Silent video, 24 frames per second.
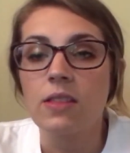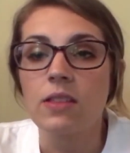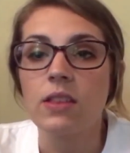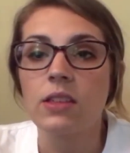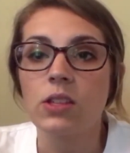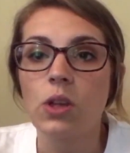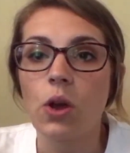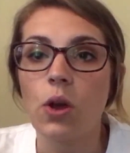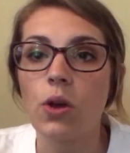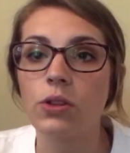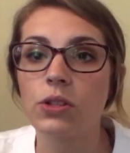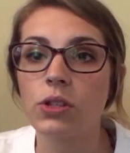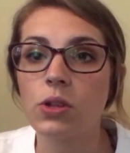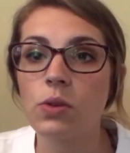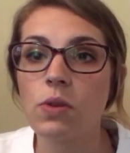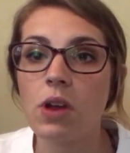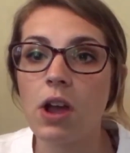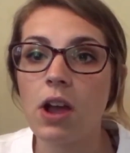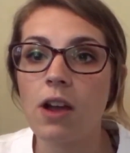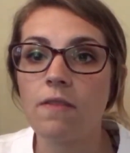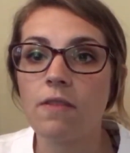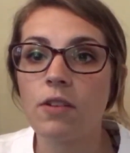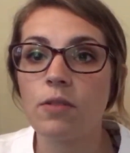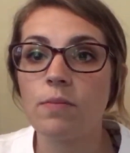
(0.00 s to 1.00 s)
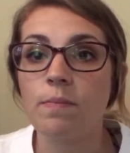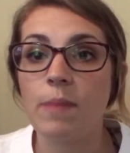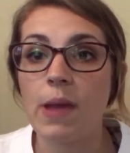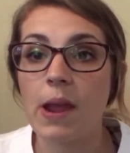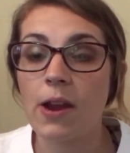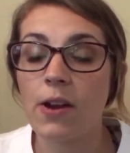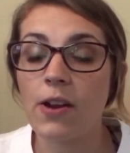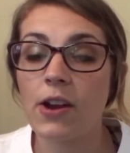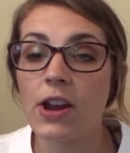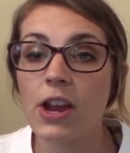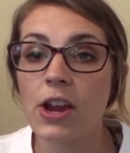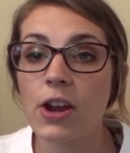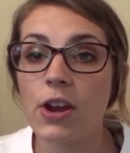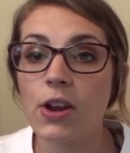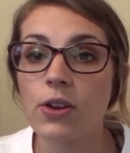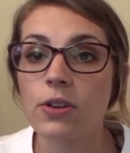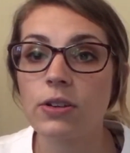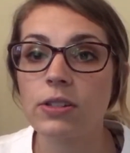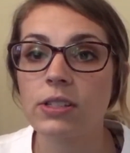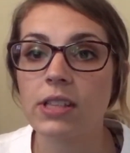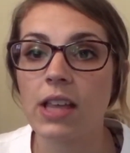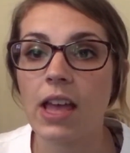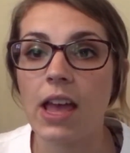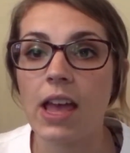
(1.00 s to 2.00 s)
This also covered
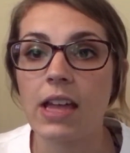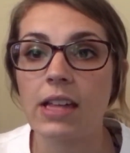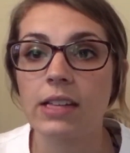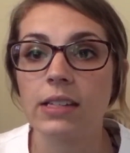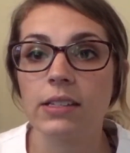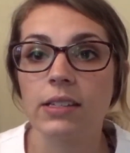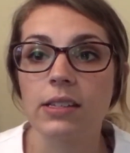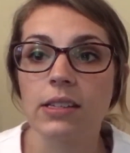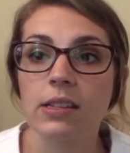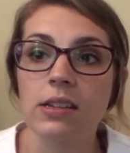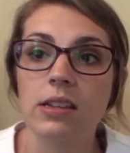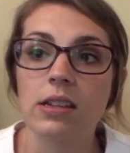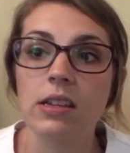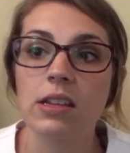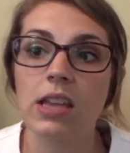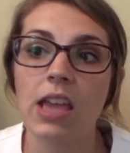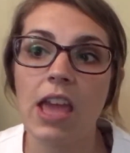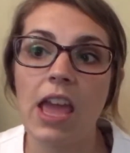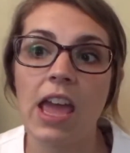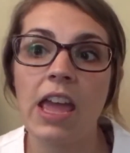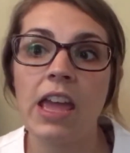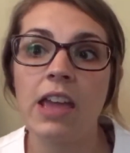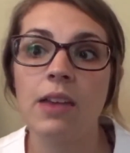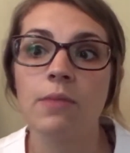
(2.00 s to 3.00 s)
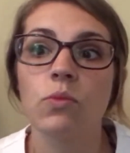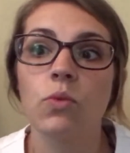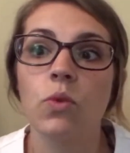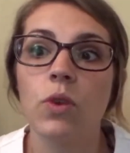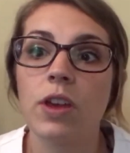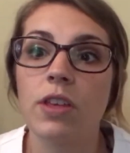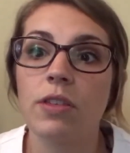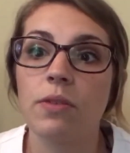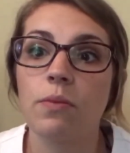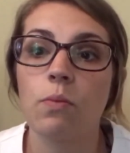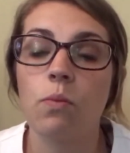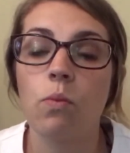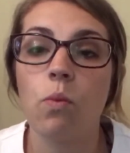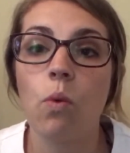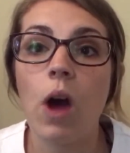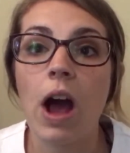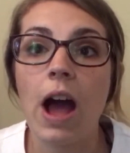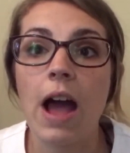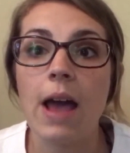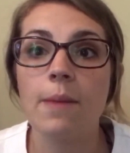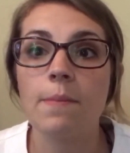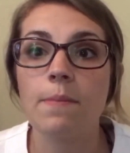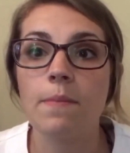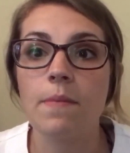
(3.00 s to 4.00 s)
barriers that came with
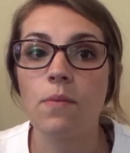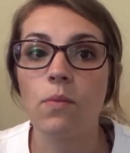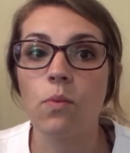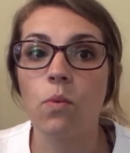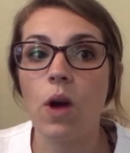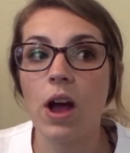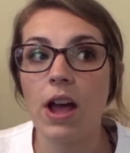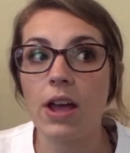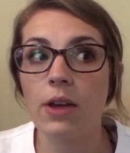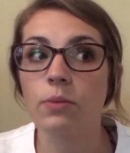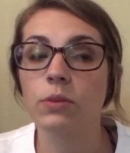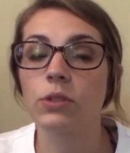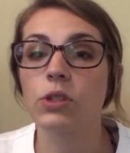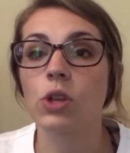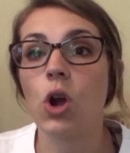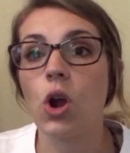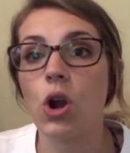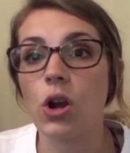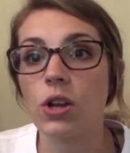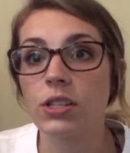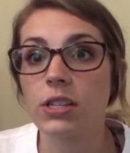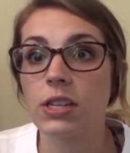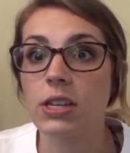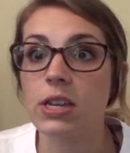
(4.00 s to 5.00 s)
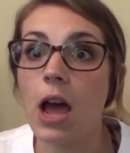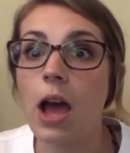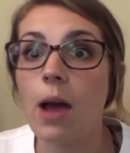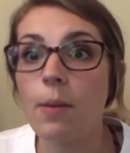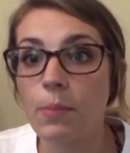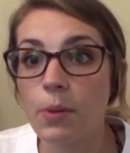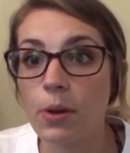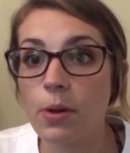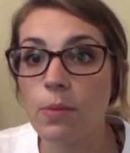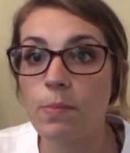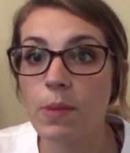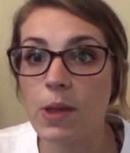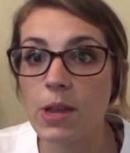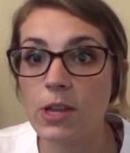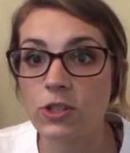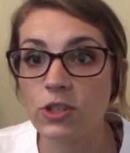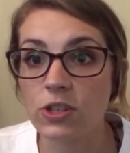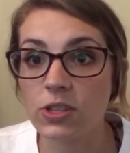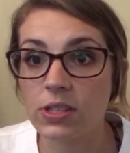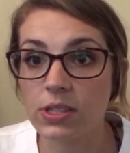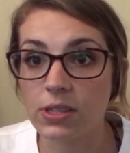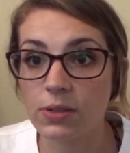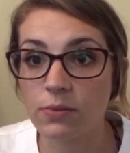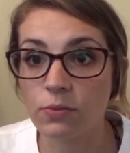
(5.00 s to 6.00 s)
why it was hard to not put
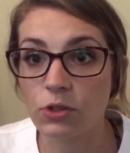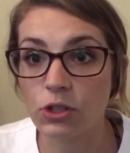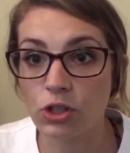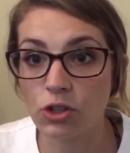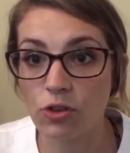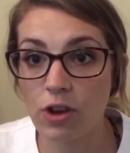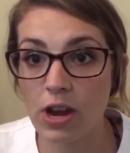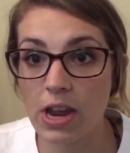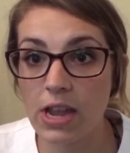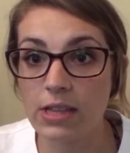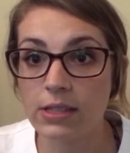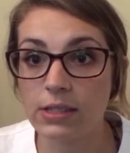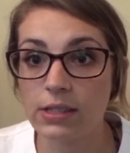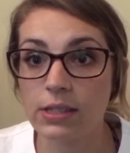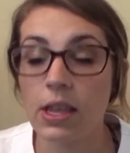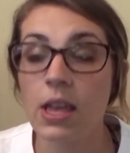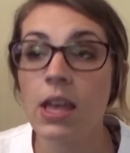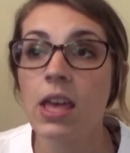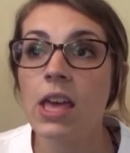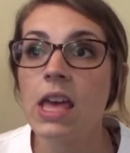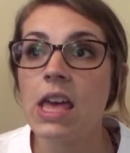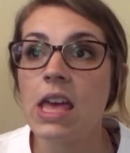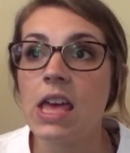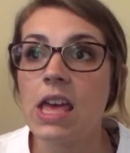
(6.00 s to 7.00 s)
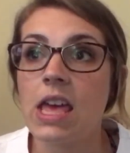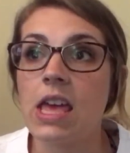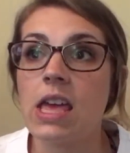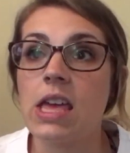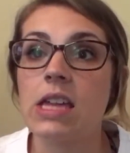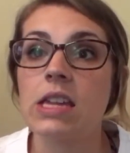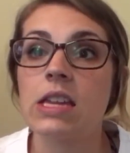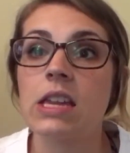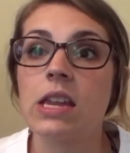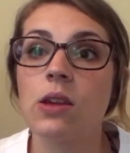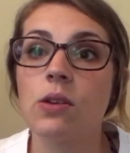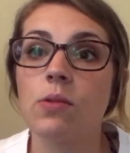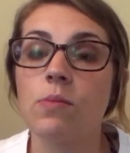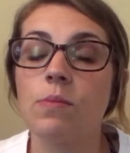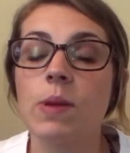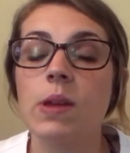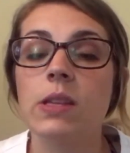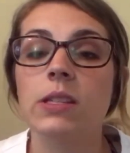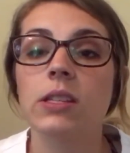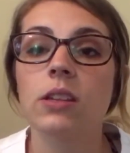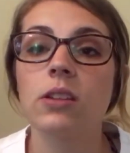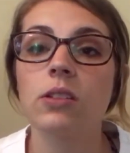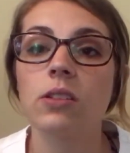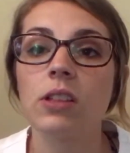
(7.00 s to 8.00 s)
patients in restraints, and
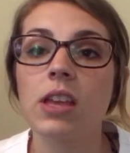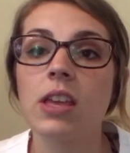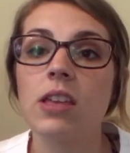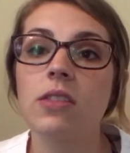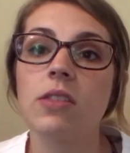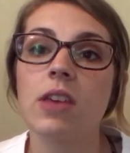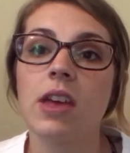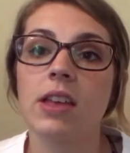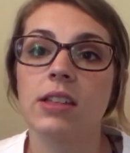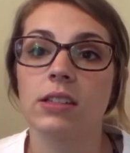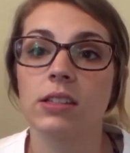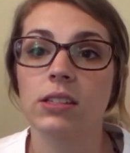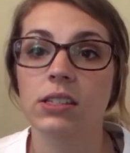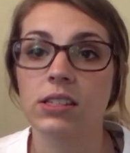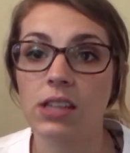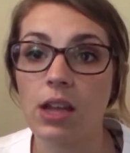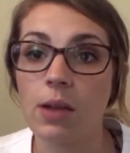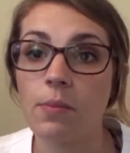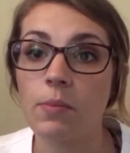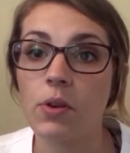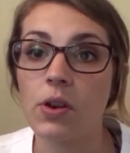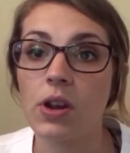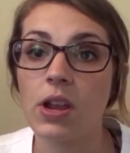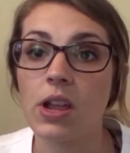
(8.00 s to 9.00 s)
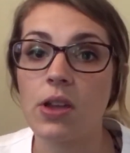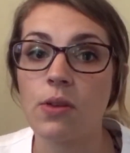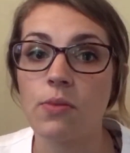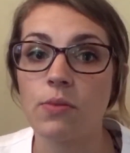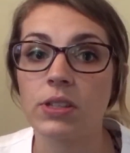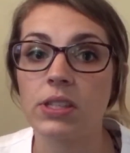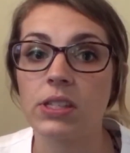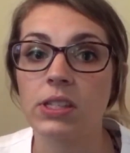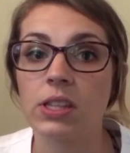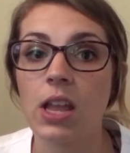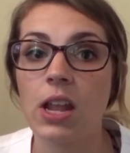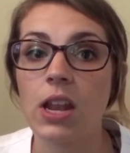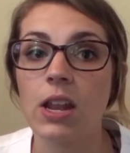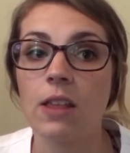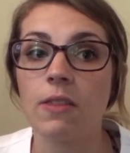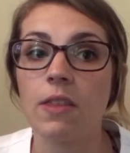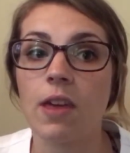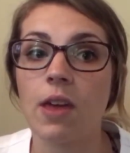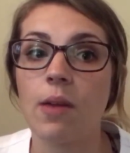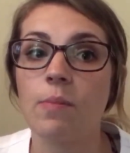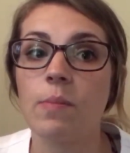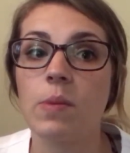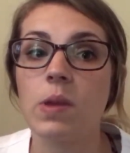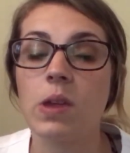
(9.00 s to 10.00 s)
basically as a summary it was stating
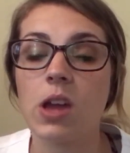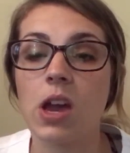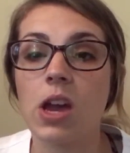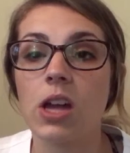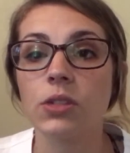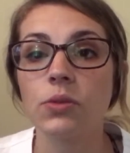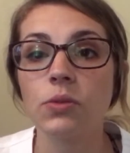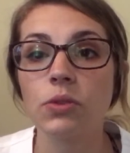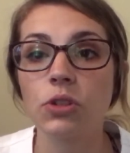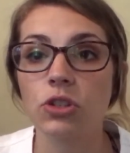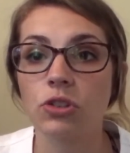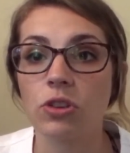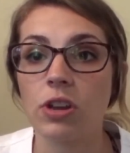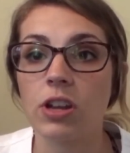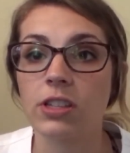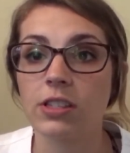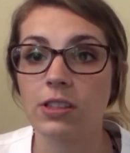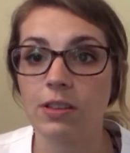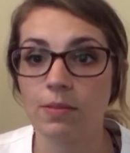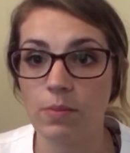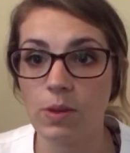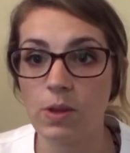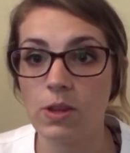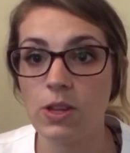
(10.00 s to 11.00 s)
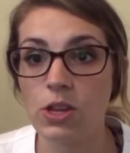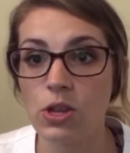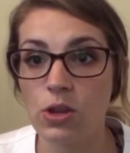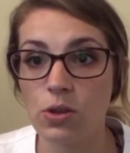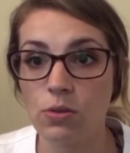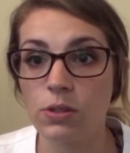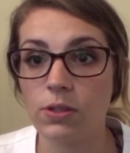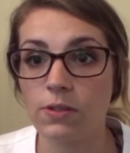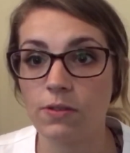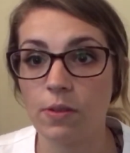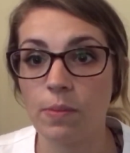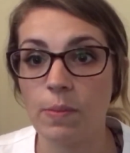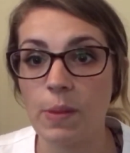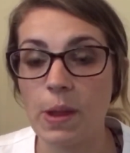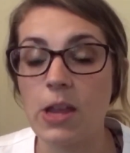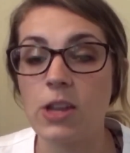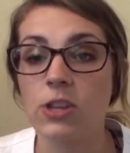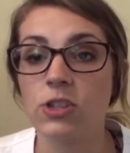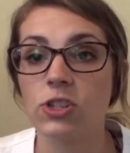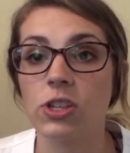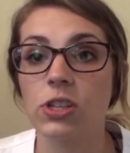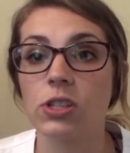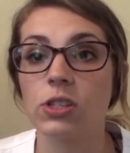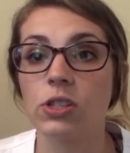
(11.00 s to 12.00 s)
that because restraints have been used for
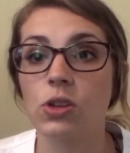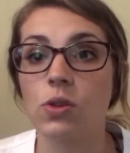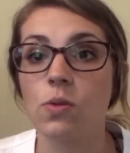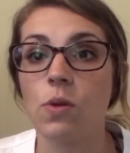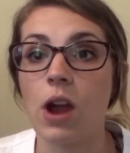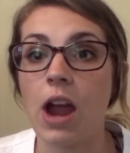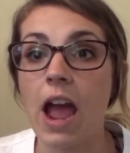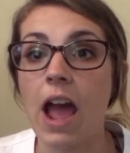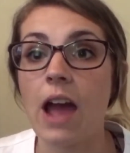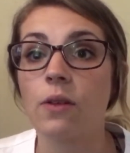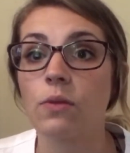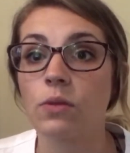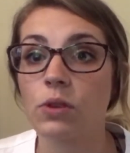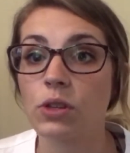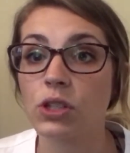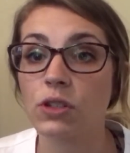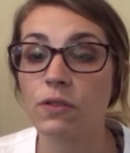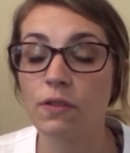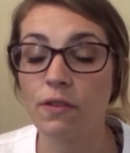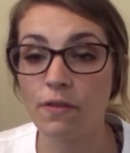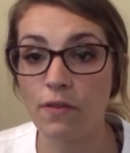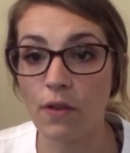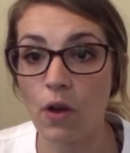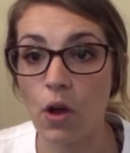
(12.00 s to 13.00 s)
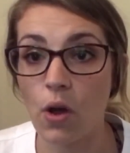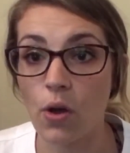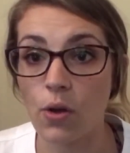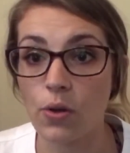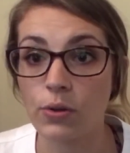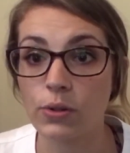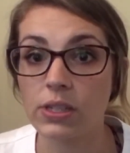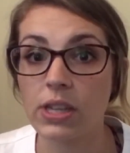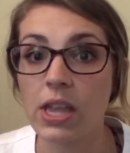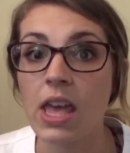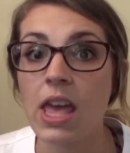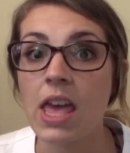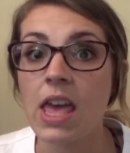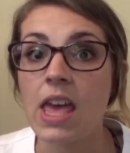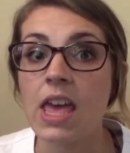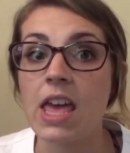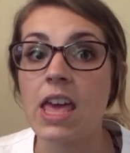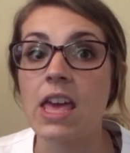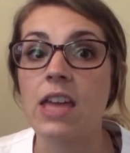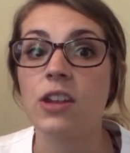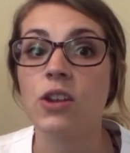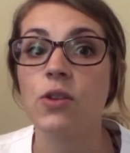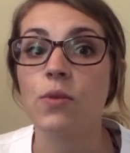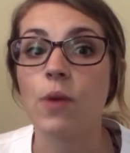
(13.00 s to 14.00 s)
patients who are at risk for falls
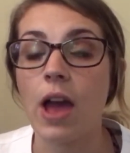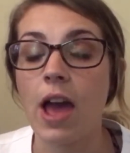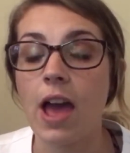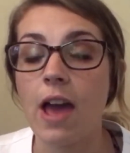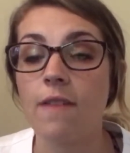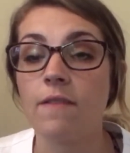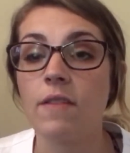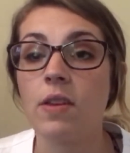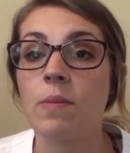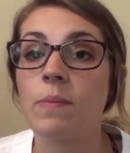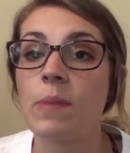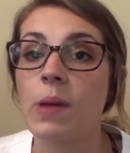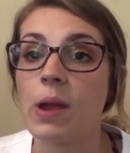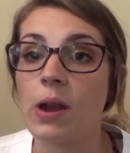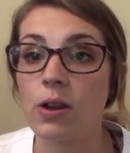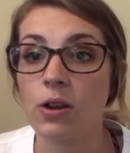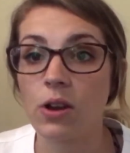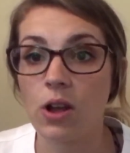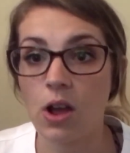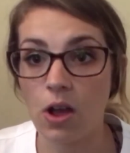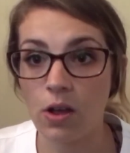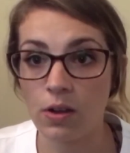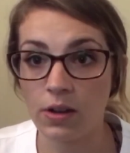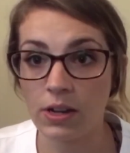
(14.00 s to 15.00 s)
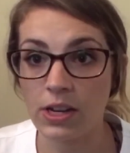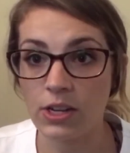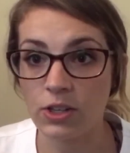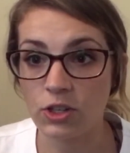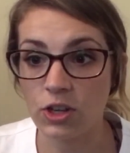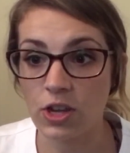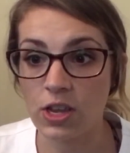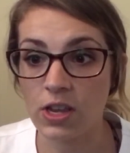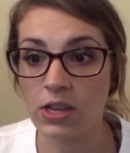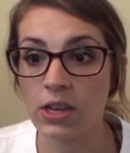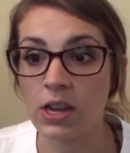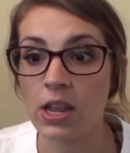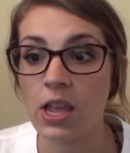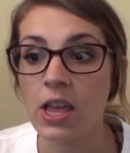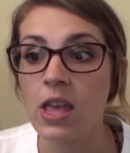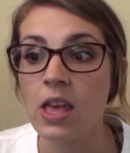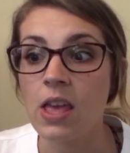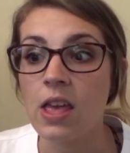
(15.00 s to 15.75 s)
and who have impaired cognition,